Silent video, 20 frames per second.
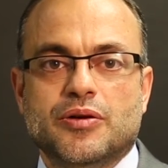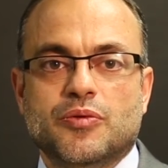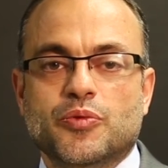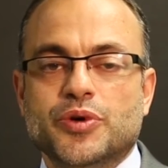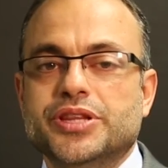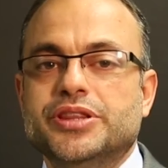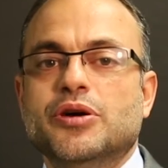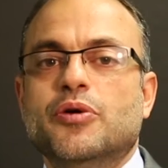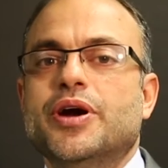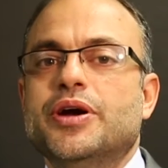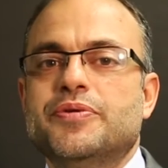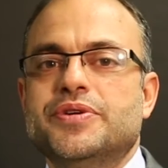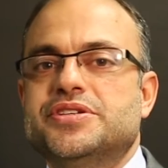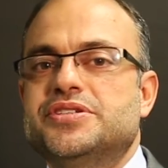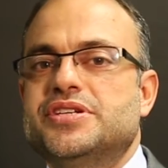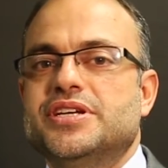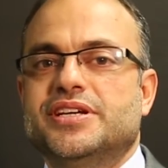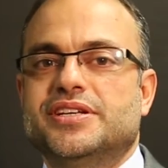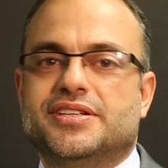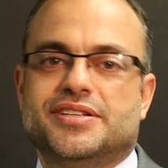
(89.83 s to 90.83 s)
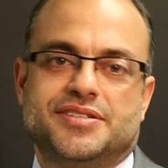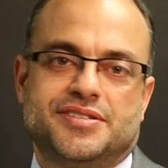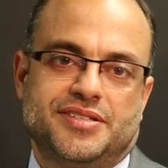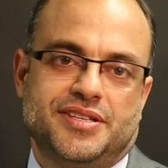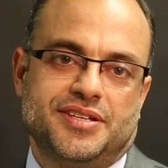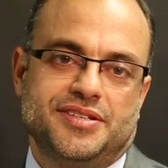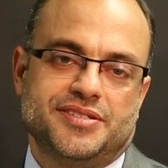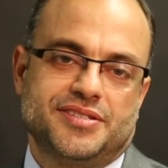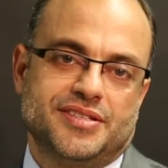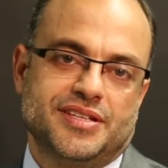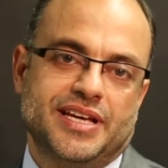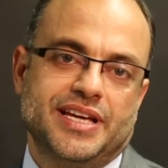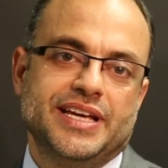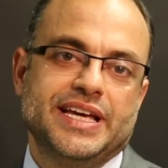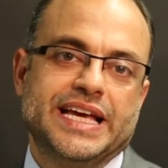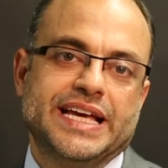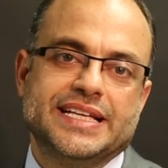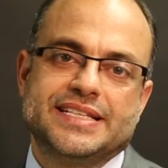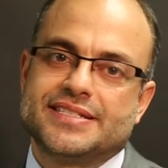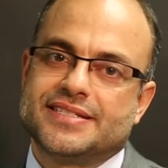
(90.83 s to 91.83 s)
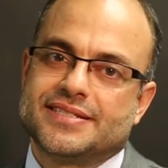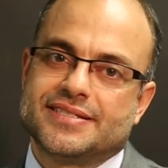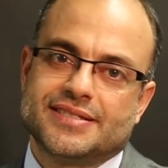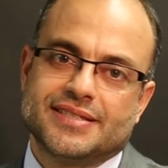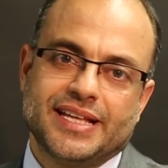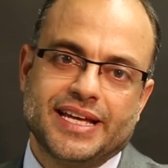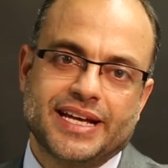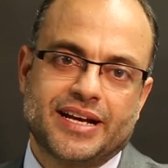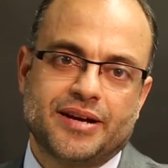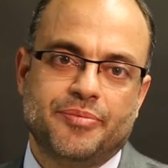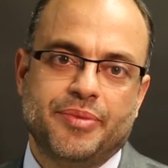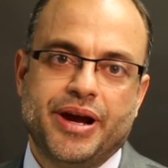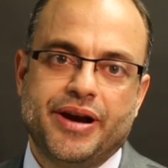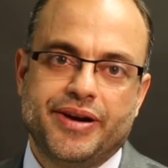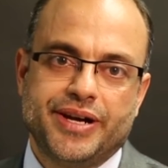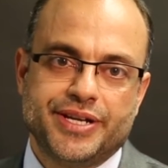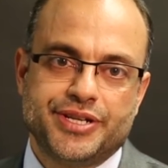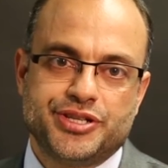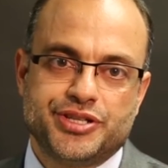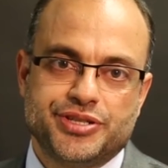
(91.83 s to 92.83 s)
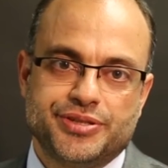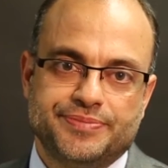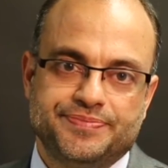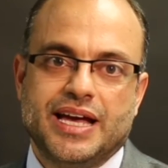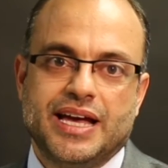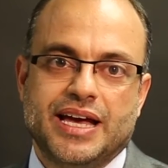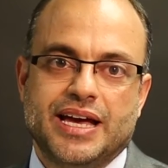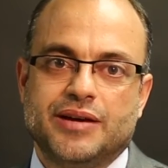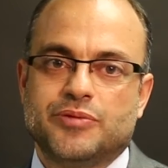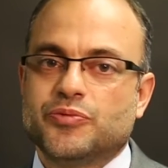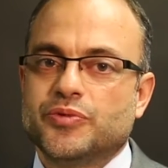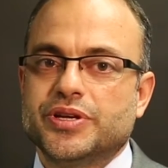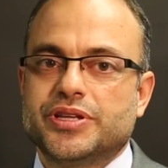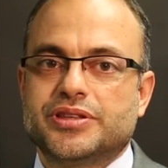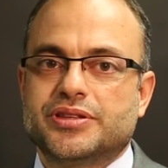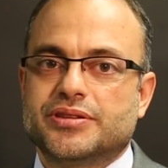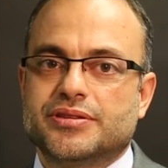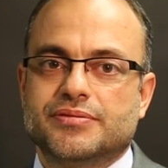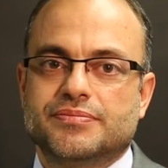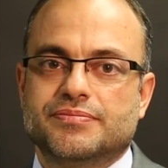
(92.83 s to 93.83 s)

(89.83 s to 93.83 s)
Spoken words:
With the way we see it is this: it's like a marriage, and with